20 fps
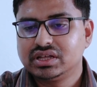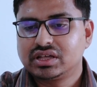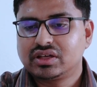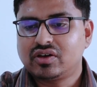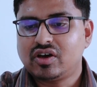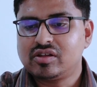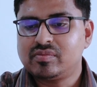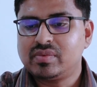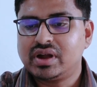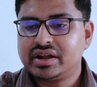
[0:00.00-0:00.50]

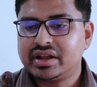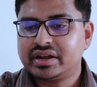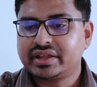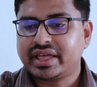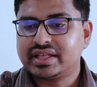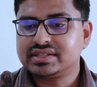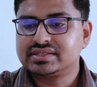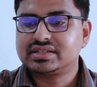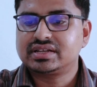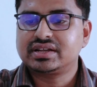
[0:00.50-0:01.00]
Gallbladder
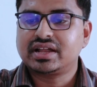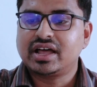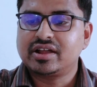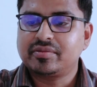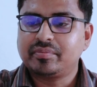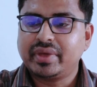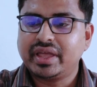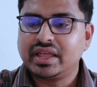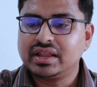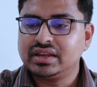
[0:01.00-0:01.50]
cancer are
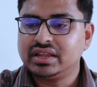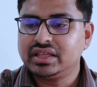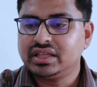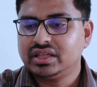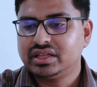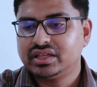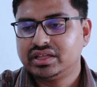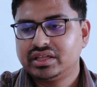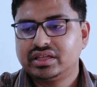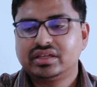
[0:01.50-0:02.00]

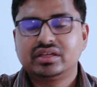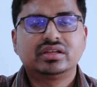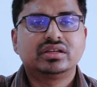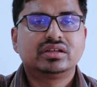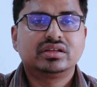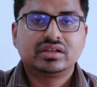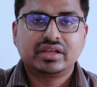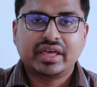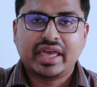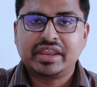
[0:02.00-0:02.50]
mainly
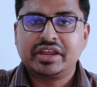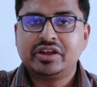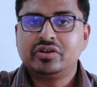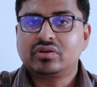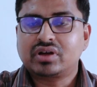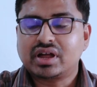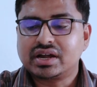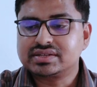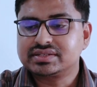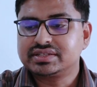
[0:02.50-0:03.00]

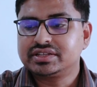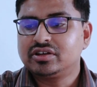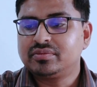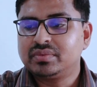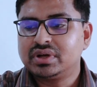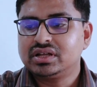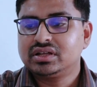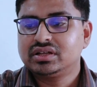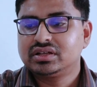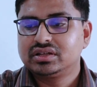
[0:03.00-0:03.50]

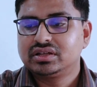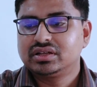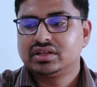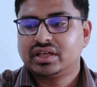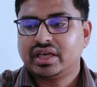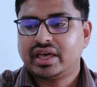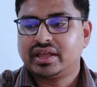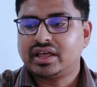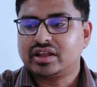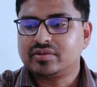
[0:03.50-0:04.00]
adenocarcinoma
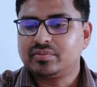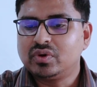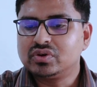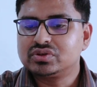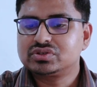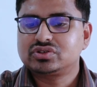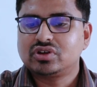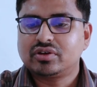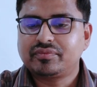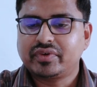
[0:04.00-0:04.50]
and are
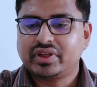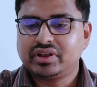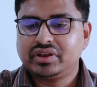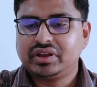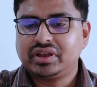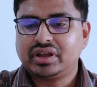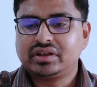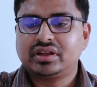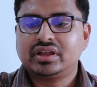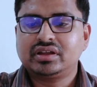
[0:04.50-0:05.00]
most often
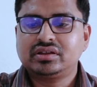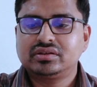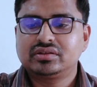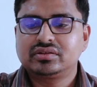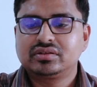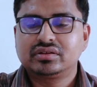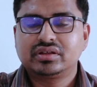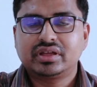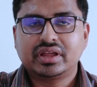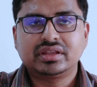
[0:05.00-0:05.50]
detected
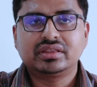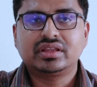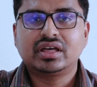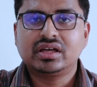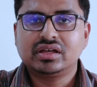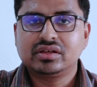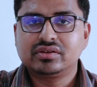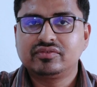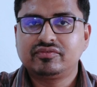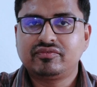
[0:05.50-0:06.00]
in
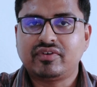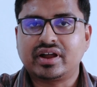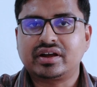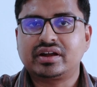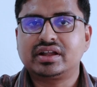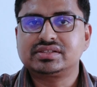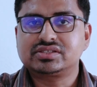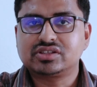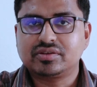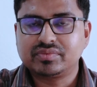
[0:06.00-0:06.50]
the
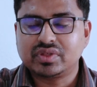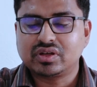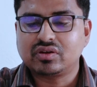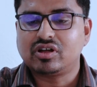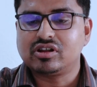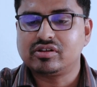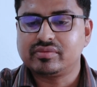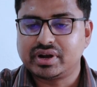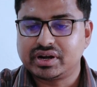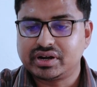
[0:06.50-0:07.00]
fundus of the
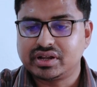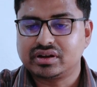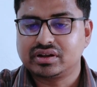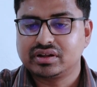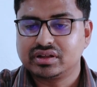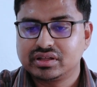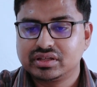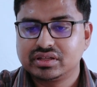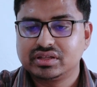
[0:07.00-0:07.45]
gallbladder.